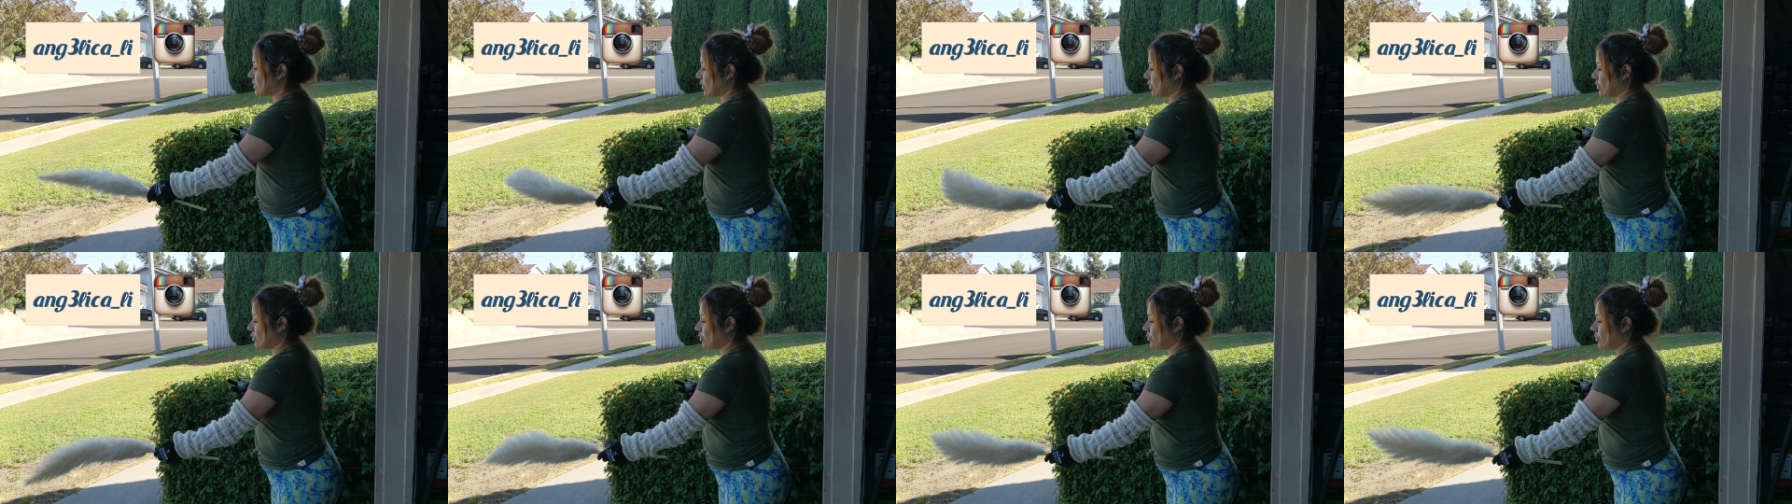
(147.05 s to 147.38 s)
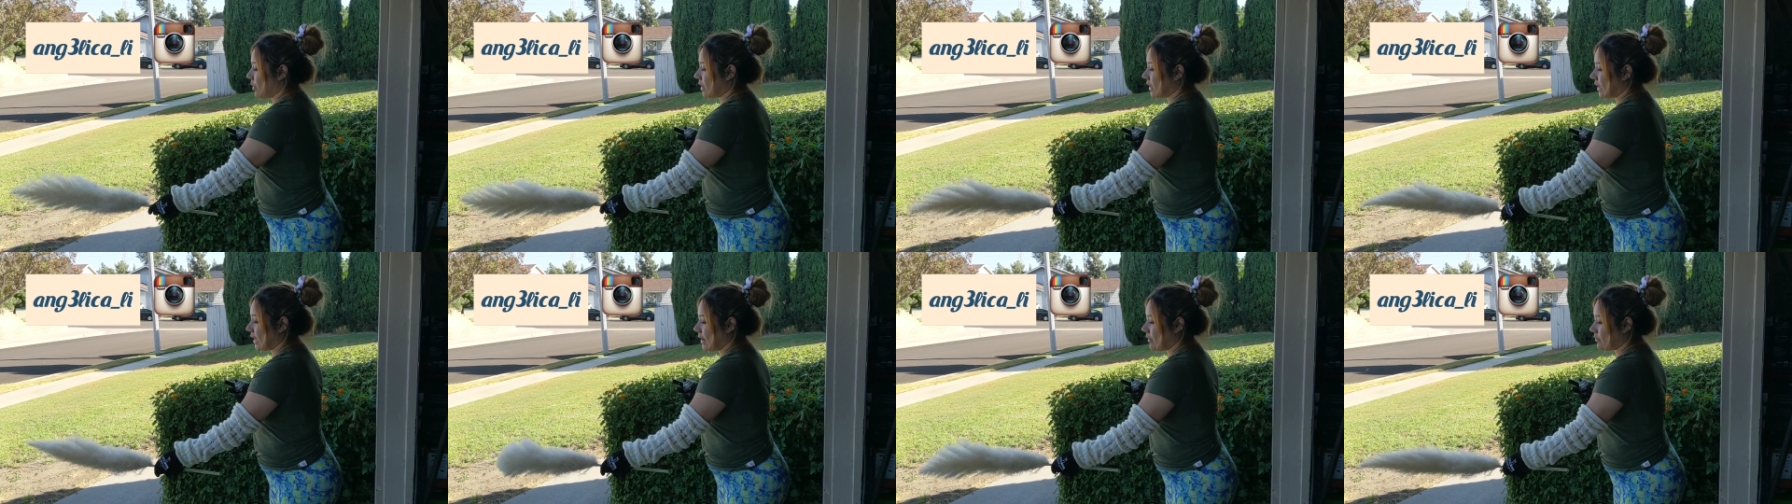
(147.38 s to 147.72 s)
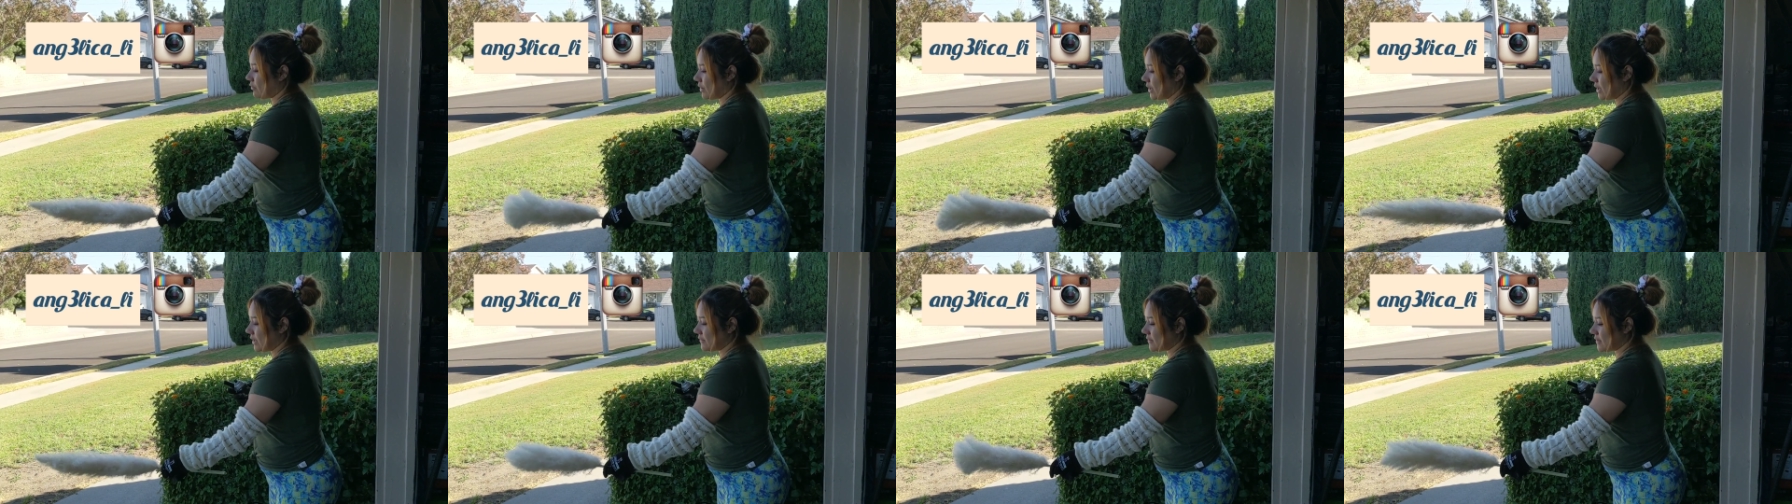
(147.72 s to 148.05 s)
so you want to get
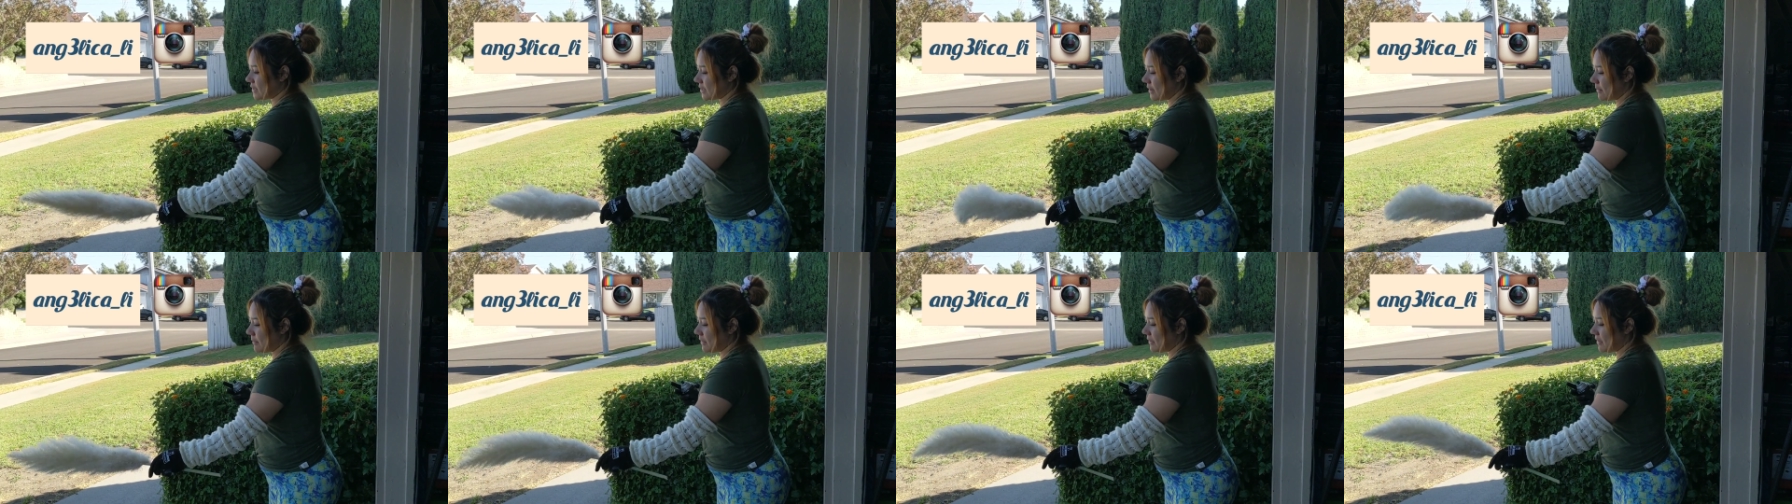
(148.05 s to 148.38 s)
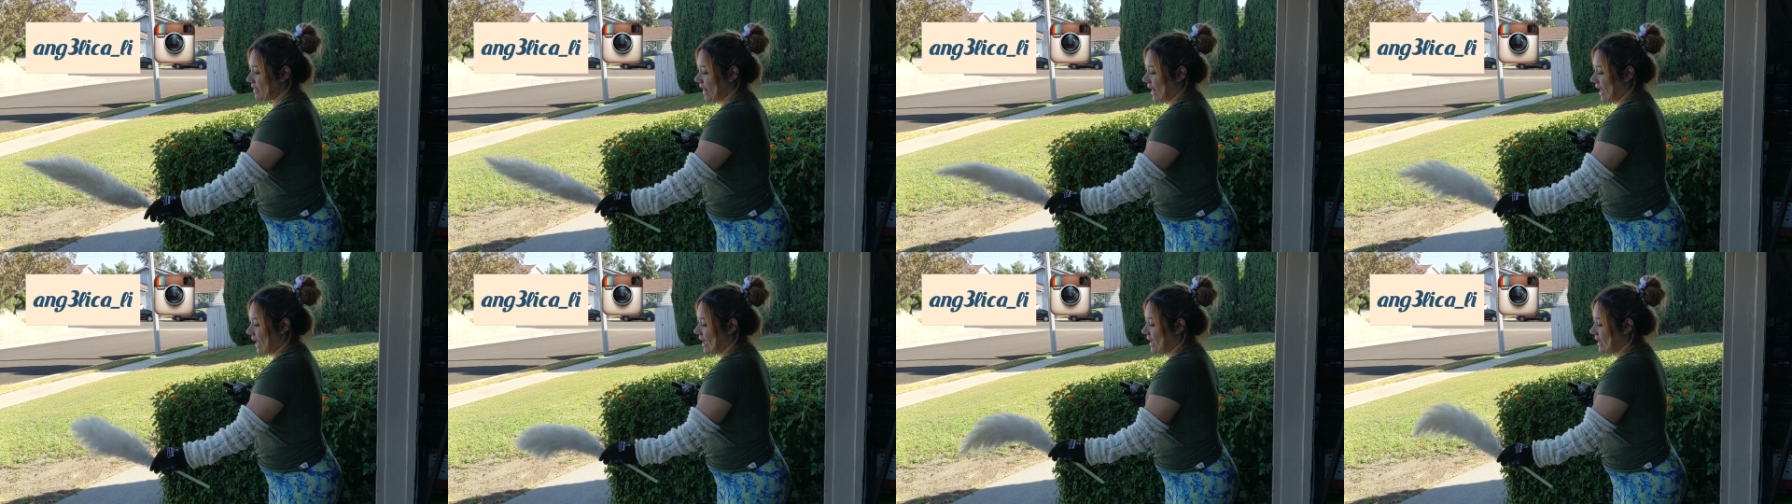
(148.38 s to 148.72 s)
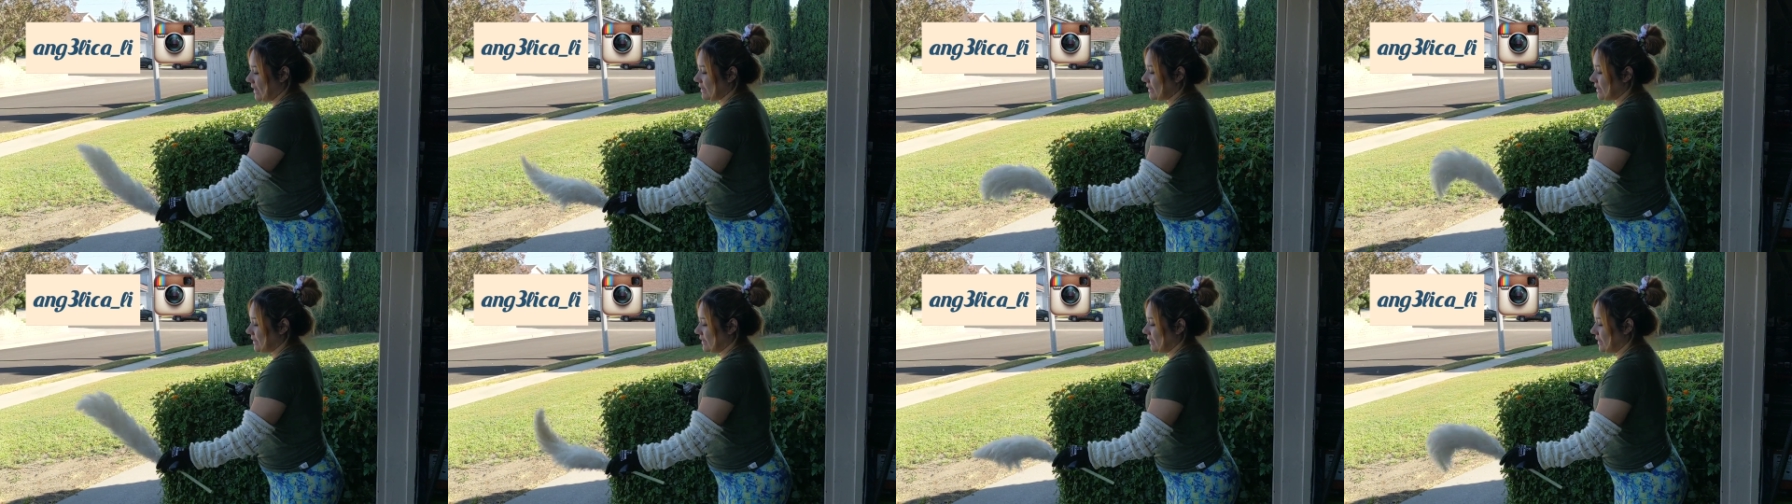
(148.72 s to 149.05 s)
rid of some of
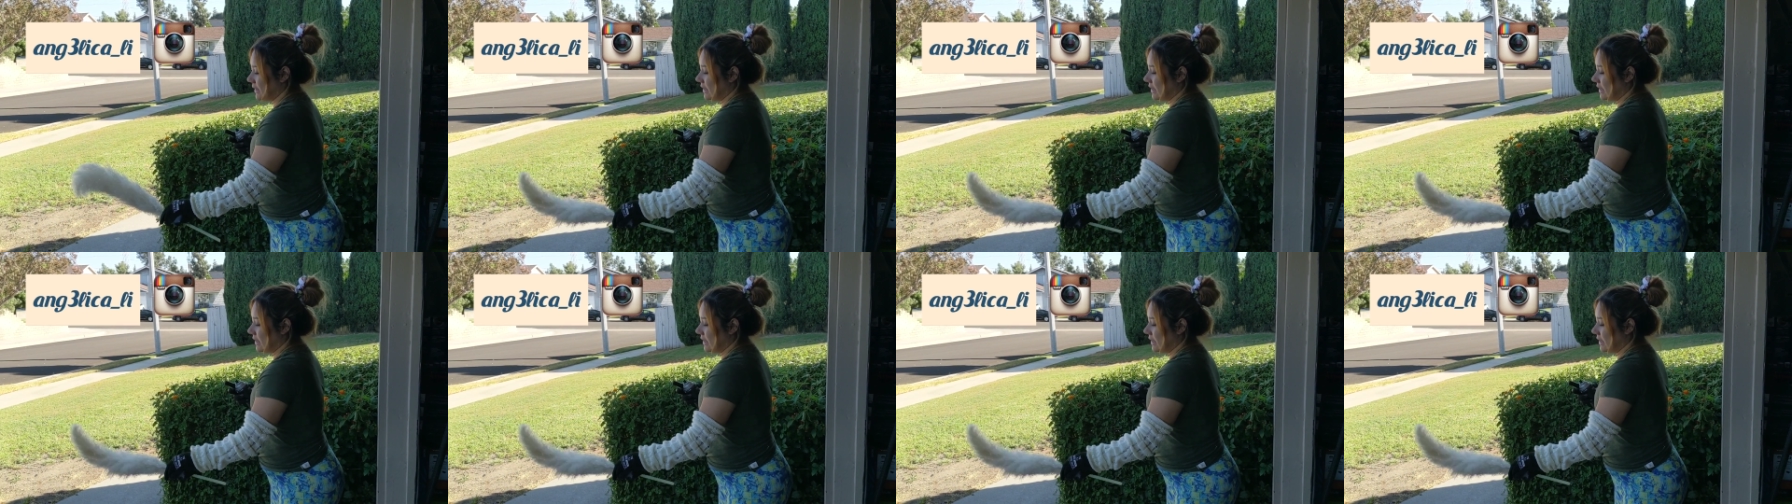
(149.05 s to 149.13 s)
that.